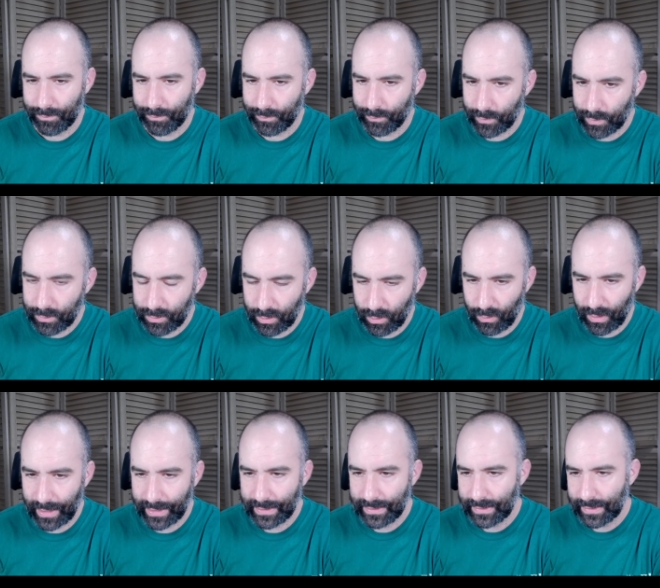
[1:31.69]
So
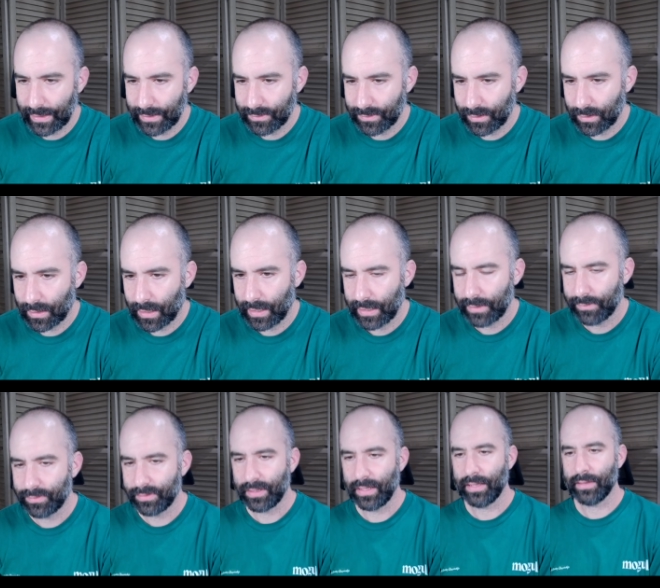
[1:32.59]
I guess they're kind
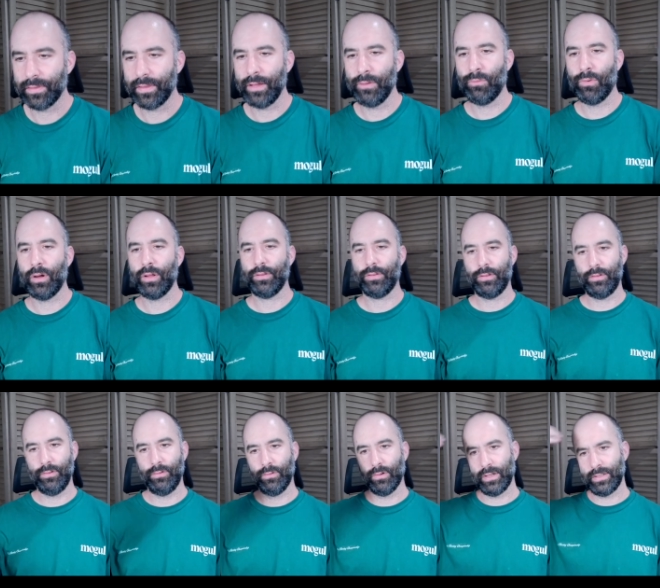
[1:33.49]
of saying they want
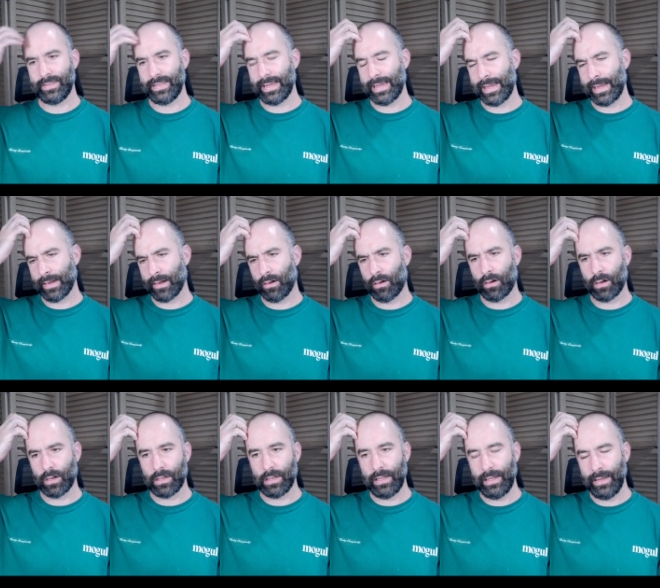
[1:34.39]
to attack
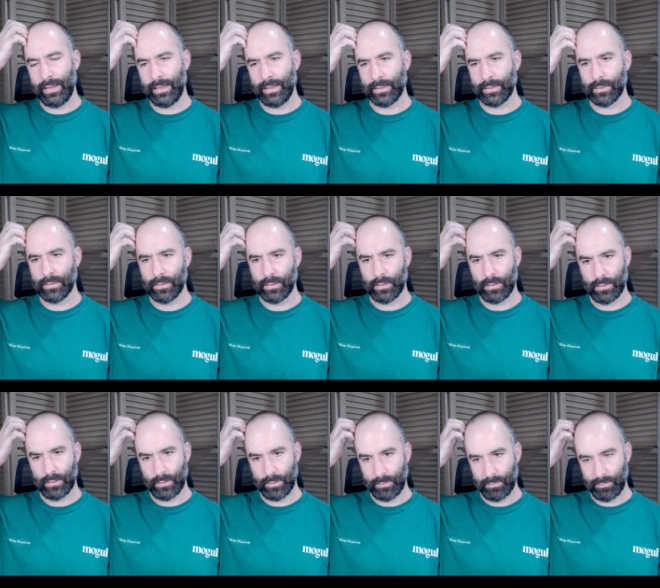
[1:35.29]
our king.
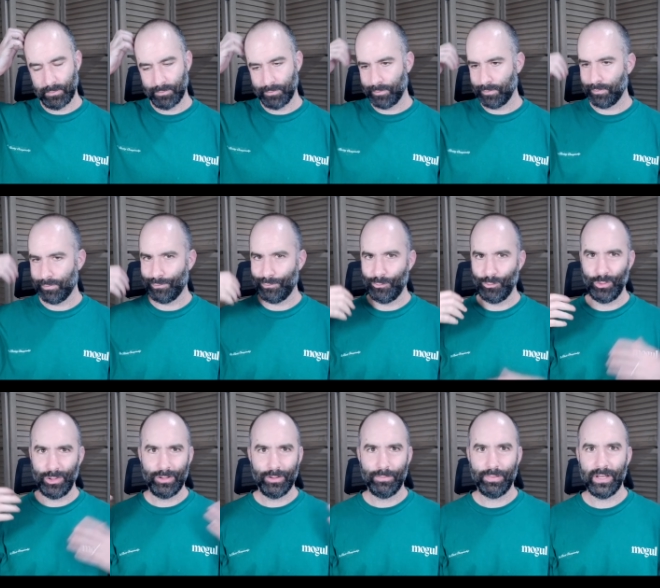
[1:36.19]

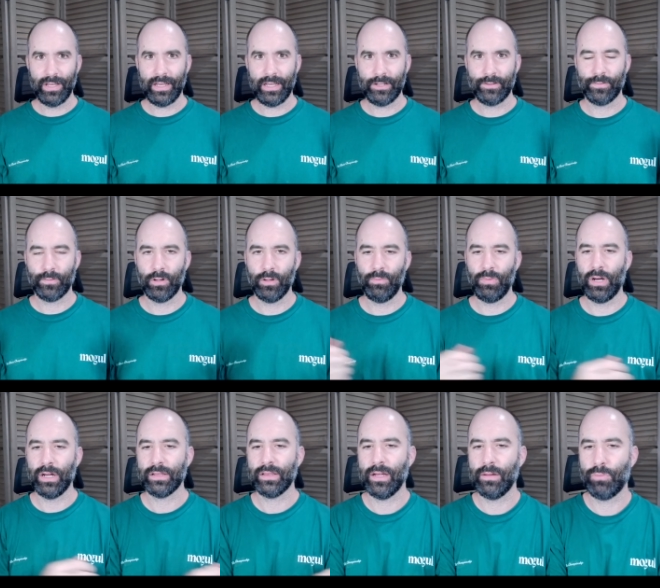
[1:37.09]
We could play h4 to
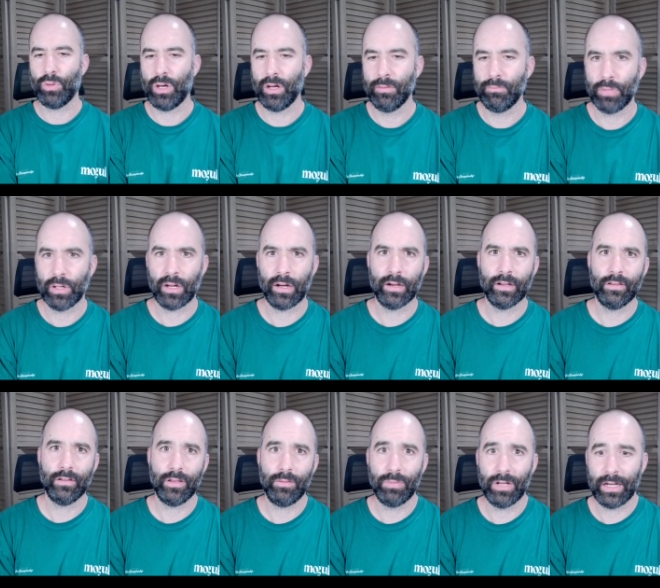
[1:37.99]
block that pawn, but
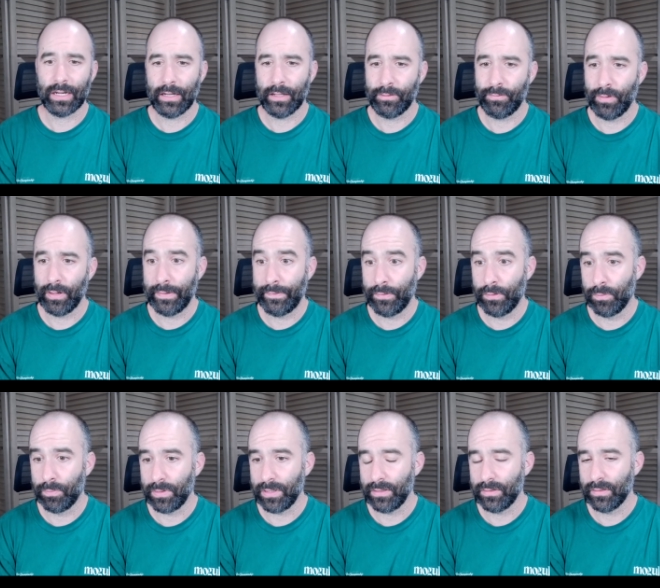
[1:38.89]
honestly, black has very few
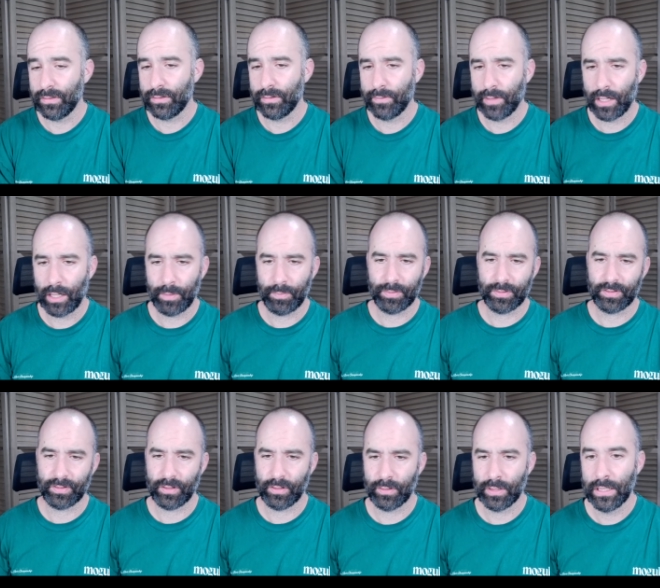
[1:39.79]
pieces developed,
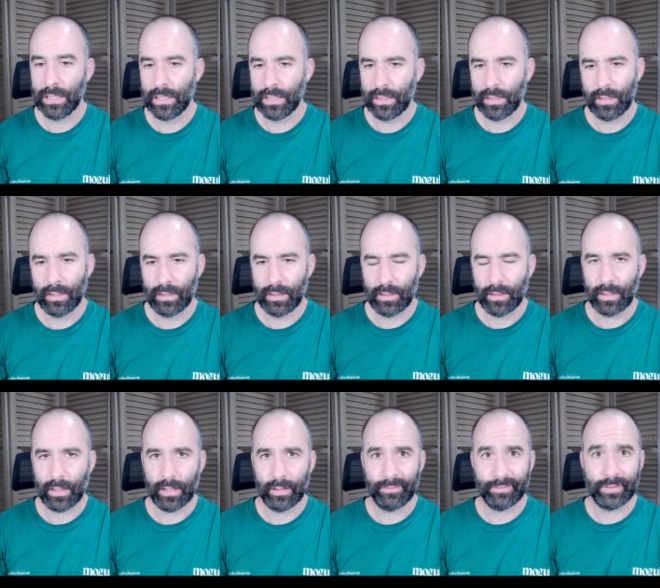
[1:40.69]
so
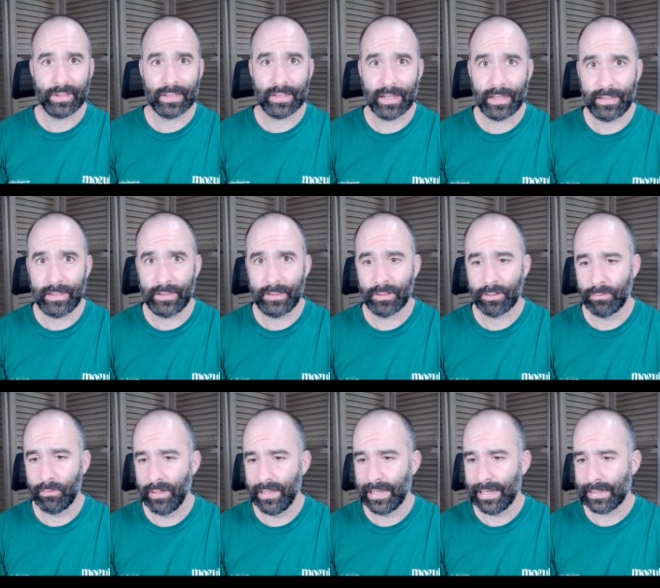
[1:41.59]
I don't think I need to
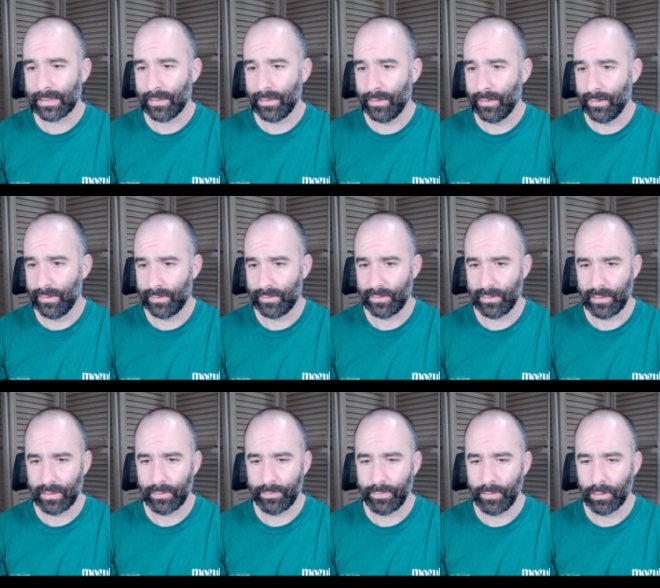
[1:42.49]
react to this
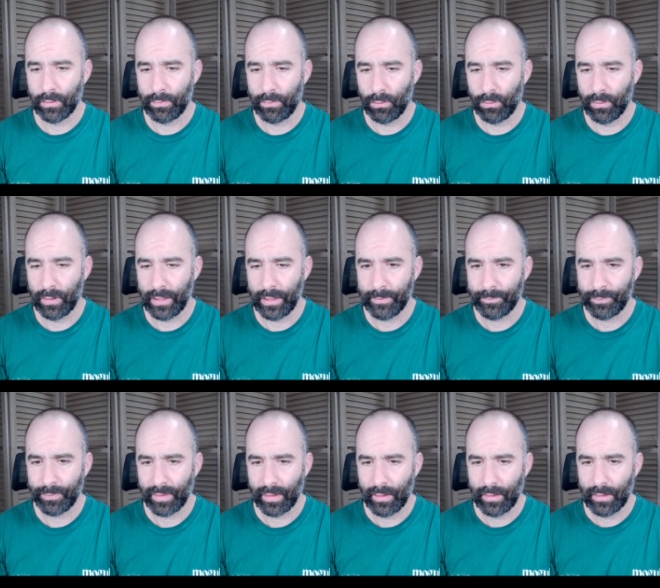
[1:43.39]
in a fearful way.
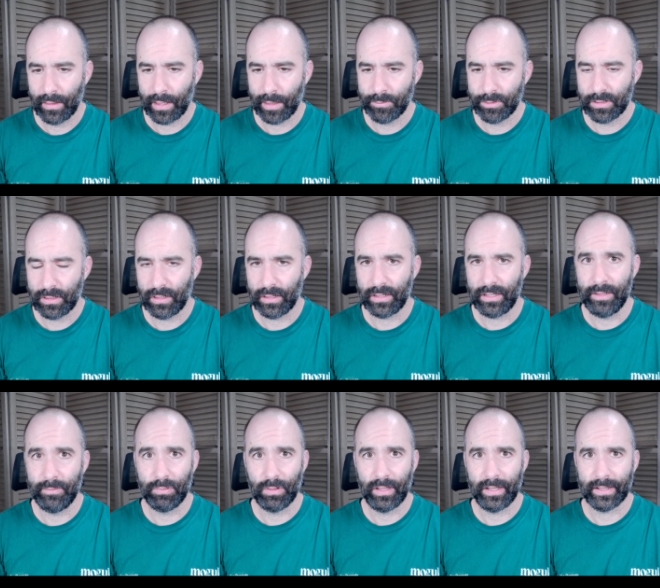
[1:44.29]
I'm just going to
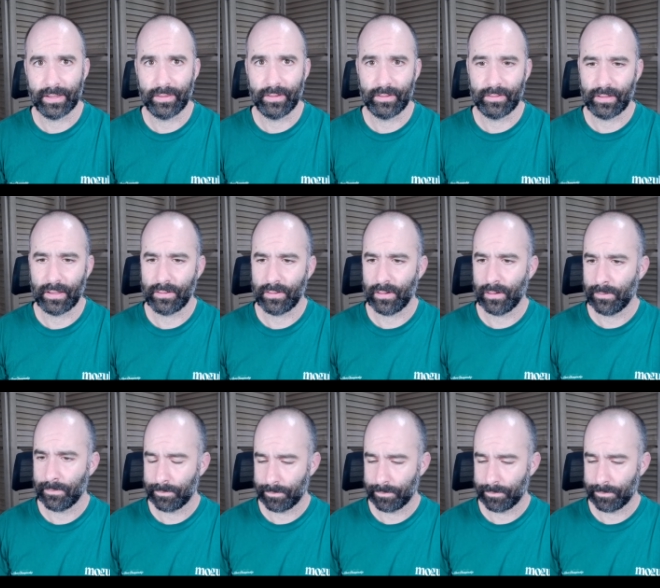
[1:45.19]
keep playing in the center.